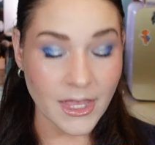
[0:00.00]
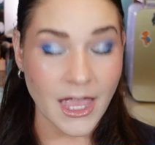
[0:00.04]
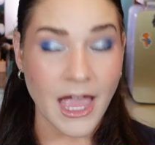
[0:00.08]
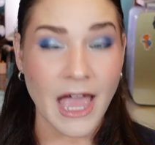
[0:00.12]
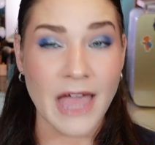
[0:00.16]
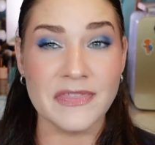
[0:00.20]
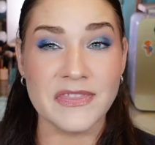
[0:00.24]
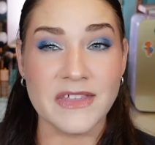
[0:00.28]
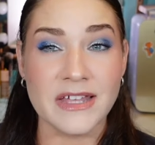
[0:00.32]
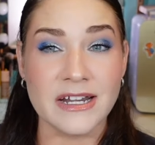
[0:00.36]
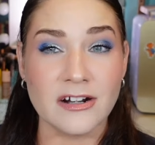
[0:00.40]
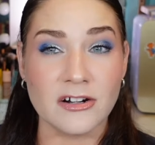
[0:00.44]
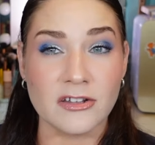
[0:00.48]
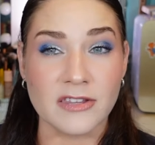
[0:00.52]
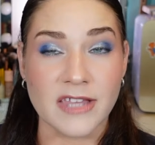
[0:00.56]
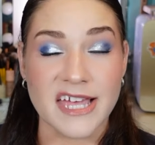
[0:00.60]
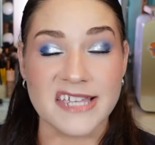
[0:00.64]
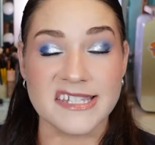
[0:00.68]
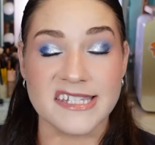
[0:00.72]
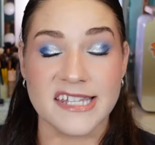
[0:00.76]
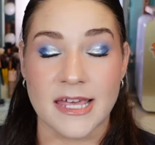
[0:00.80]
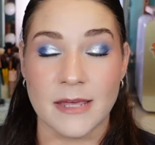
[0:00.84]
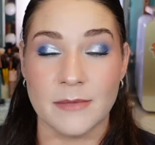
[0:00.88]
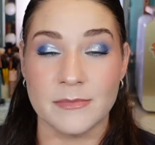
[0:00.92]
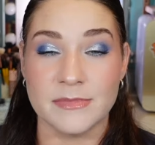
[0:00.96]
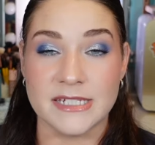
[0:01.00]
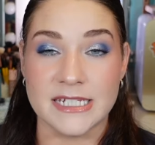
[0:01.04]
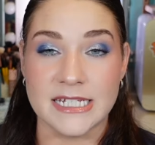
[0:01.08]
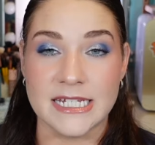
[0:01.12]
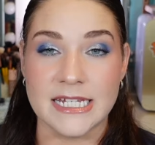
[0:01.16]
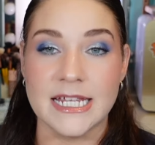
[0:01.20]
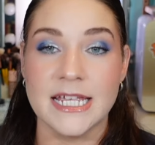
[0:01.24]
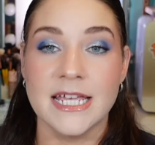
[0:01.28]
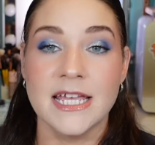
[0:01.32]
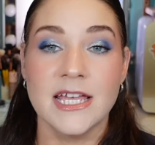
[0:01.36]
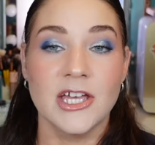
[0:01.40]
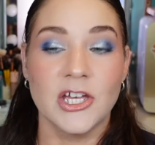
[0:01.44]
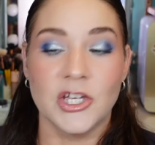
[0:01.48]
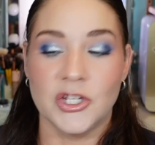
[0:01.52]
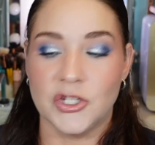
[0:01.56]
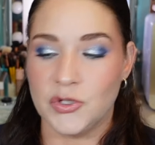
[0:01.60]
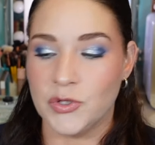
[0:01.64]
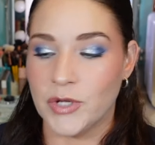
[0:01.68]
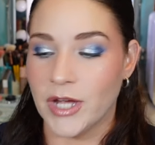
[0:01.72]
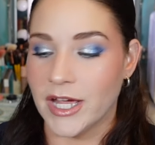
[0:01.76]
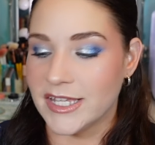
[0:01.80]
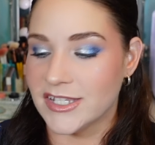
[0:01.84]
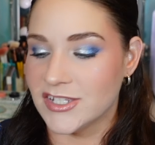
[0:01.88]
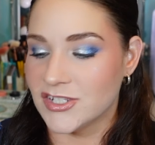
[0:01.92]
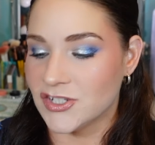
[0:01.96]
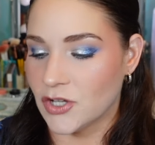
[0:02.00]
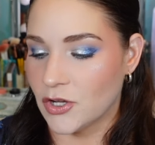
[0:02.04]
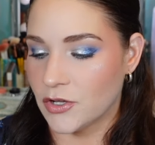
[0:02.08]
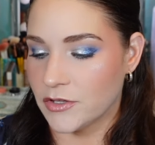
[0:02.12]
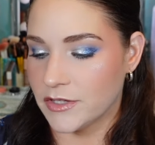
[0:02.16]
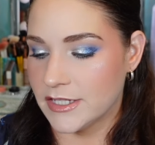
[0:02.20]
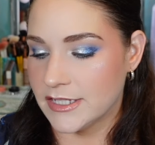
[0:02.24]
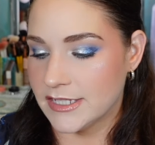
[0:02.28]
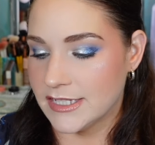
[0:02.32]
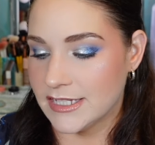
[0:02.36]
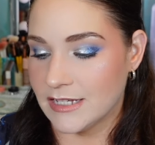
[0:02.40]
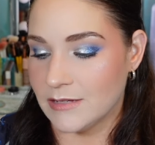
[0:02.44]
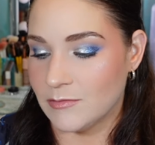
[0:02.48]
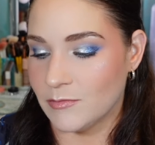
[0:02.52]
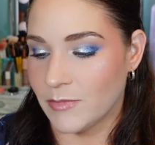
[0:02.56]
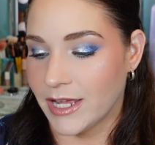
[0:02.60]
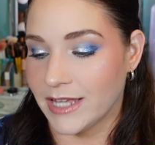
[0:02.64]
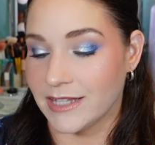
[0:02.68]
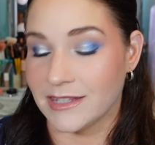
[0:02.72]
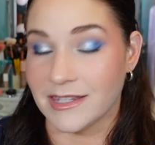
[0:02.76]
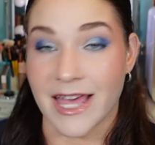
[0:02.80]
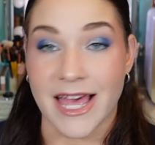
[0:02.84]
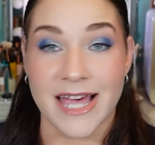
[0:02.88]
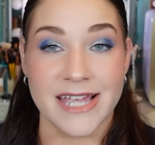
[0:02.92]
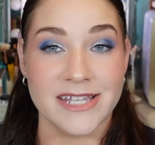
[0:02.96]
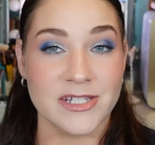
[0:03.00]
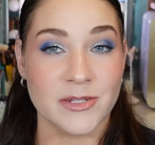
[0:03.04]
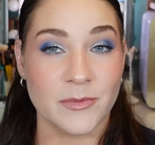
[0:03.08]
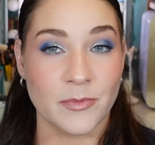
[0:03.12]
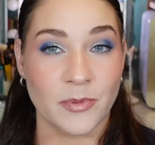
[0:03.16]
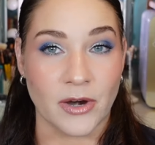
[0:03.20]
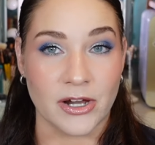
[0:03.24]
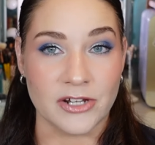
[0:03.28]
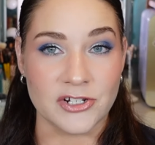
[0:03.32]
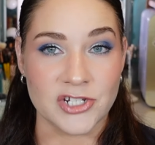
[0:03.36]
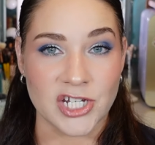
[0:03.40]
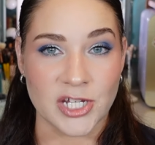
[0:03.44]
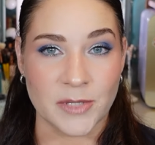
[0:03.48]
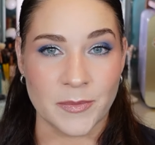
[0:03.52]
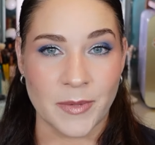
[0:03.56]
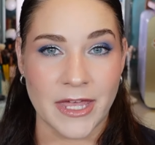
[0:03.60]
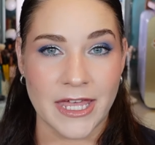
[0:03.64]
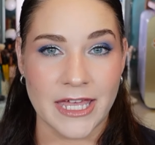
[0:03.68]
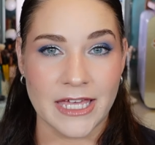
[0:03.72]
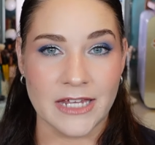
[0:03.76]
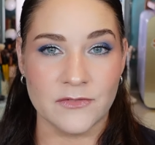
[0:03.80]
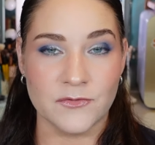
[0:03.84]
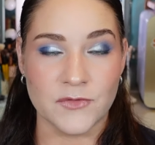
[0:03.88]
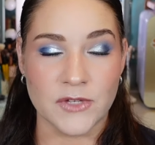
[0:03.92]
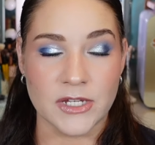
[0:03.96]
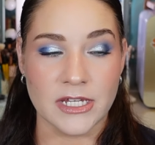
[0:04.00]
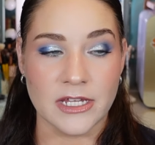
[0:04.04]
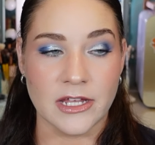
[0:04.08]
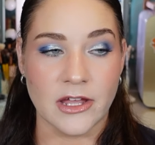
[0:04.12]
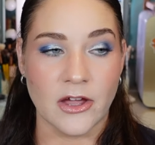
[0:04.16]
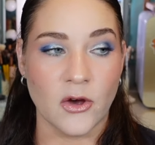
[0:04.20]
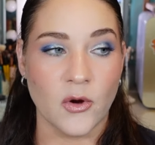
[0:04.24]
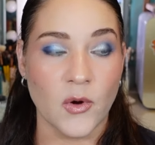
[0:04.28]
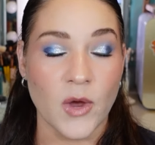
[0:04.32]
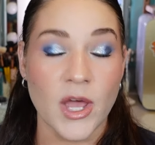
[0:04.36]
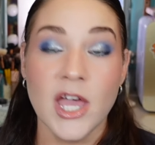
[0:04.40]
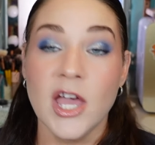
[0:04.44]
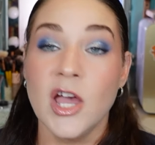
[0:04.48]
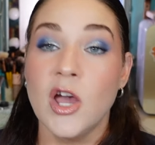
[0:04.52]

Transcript: And then our last empty, you guys saw this in my last Project Pan video,